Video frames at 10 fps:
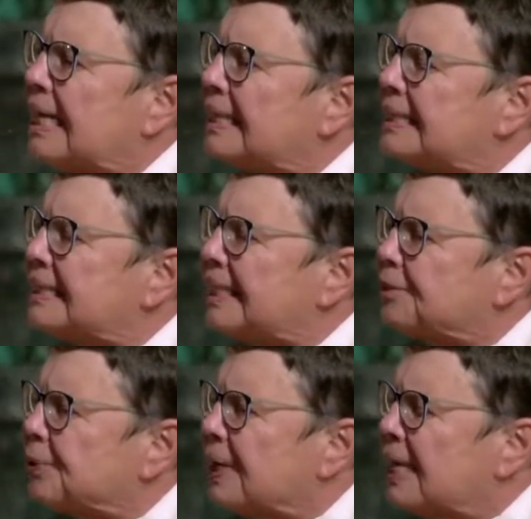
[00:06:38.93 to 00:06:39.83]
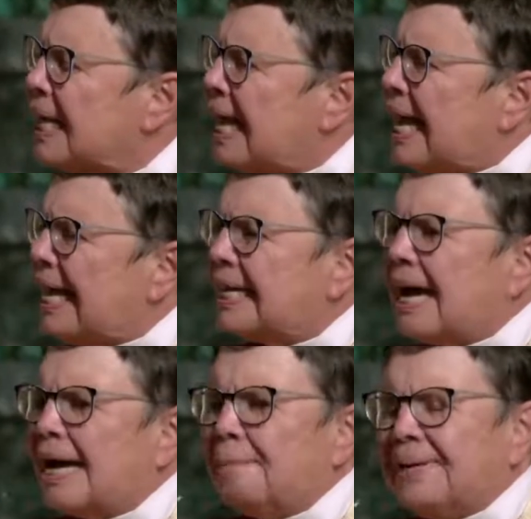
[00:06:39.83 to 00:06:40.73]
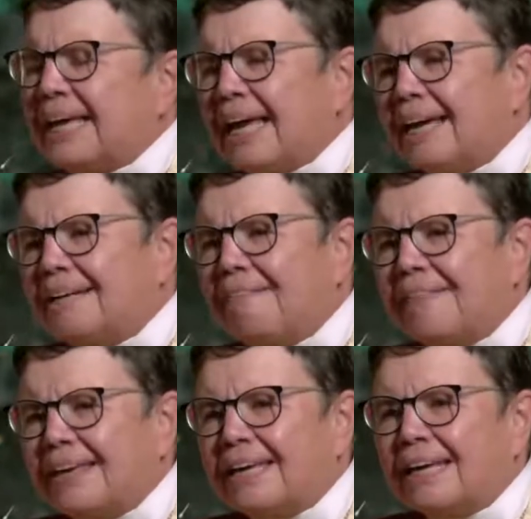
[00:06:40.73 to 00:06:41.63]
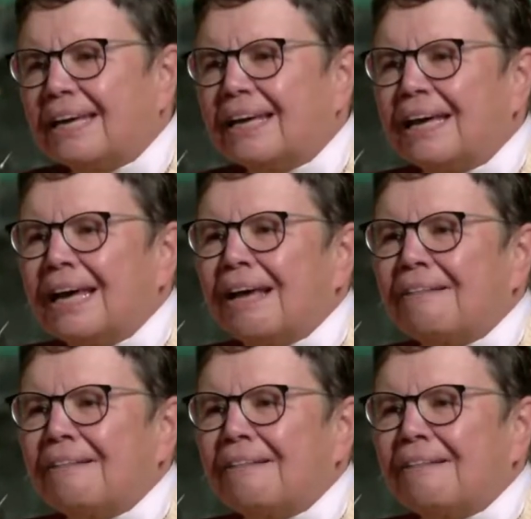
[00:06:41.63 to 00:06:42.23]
etc. And I began thinking